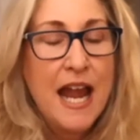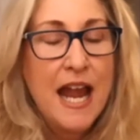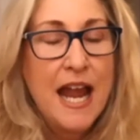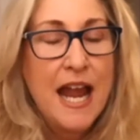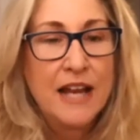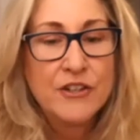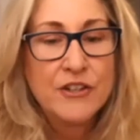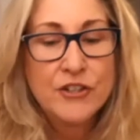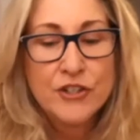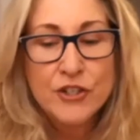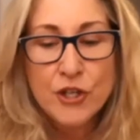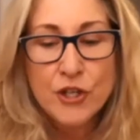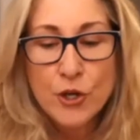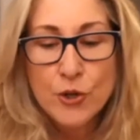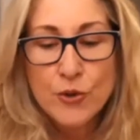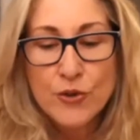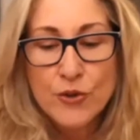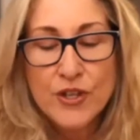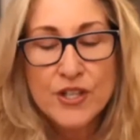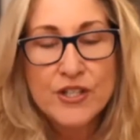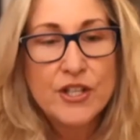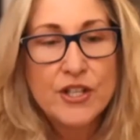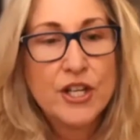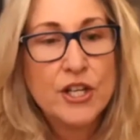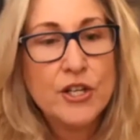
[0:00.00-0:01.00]
And so
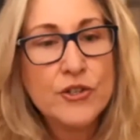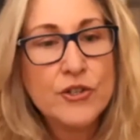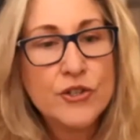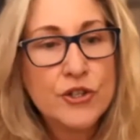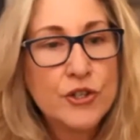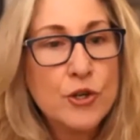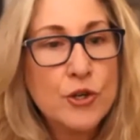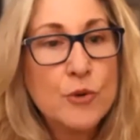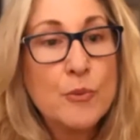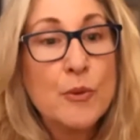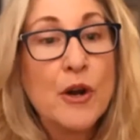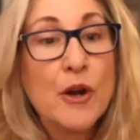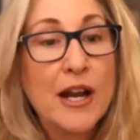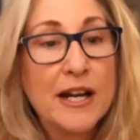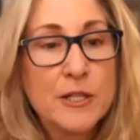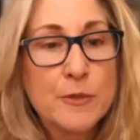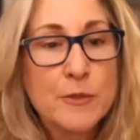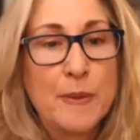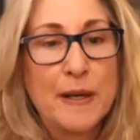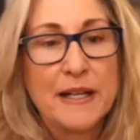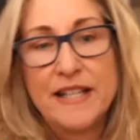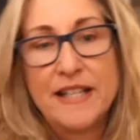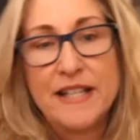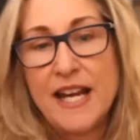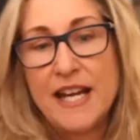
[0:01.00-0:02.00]
this consumer
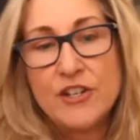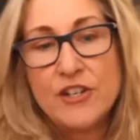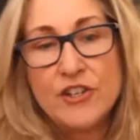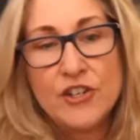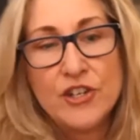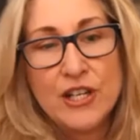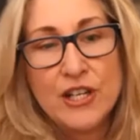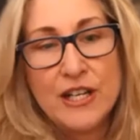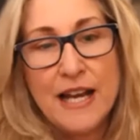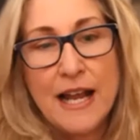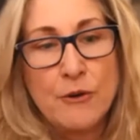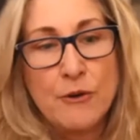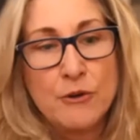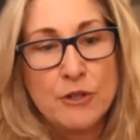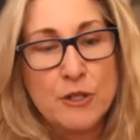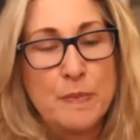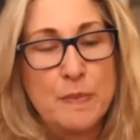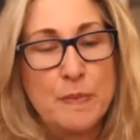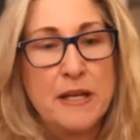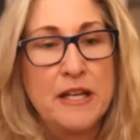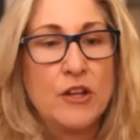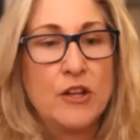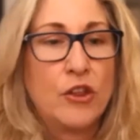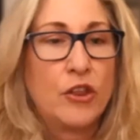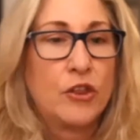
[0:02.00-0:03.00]
expectation now is
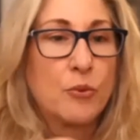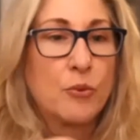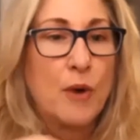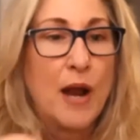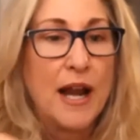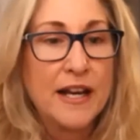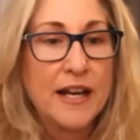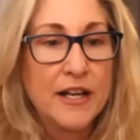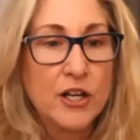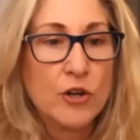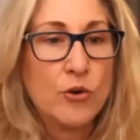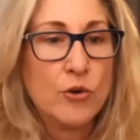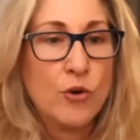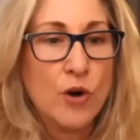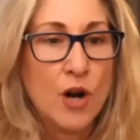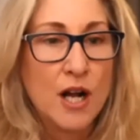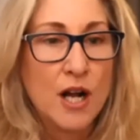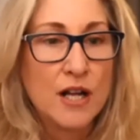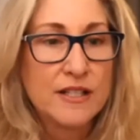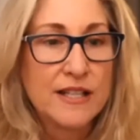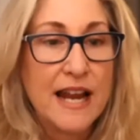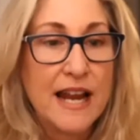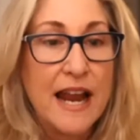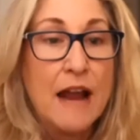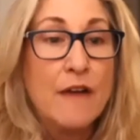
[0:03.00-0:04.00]
being threaded
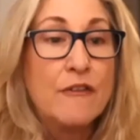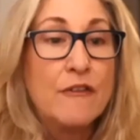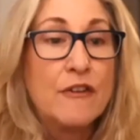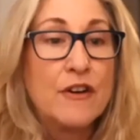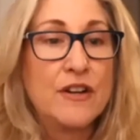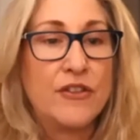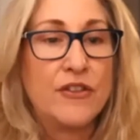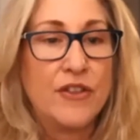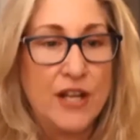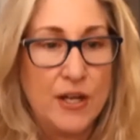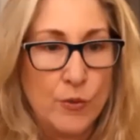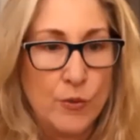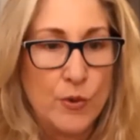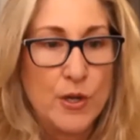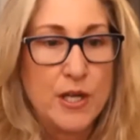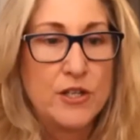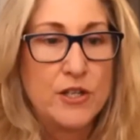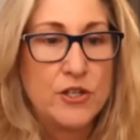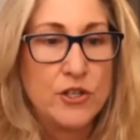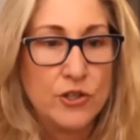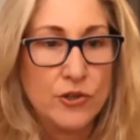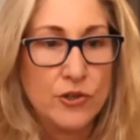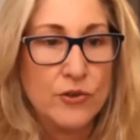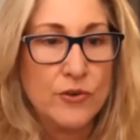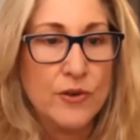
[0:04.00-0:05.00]
across everything we
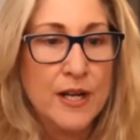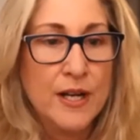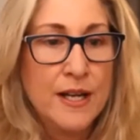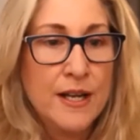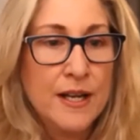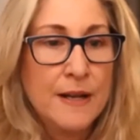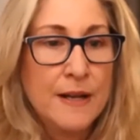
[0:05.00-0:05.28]
do.